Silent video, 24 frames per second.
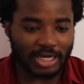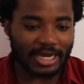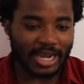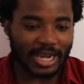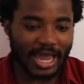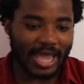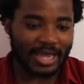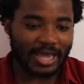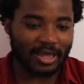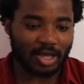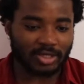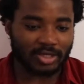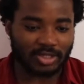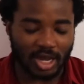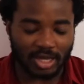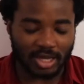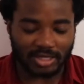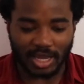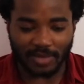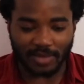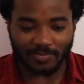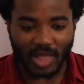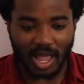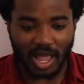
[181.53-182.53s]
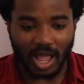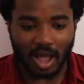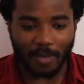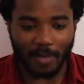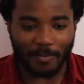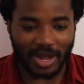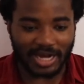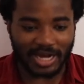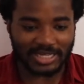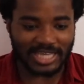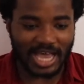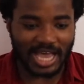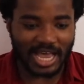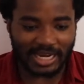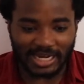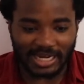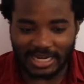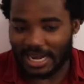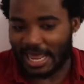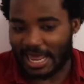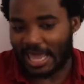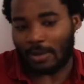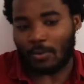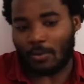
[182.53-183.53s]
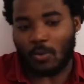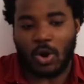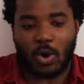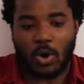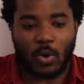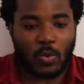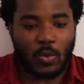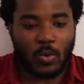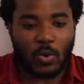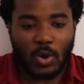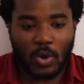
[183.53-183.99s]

like, I said, I said uh, Barzagli like, whoa.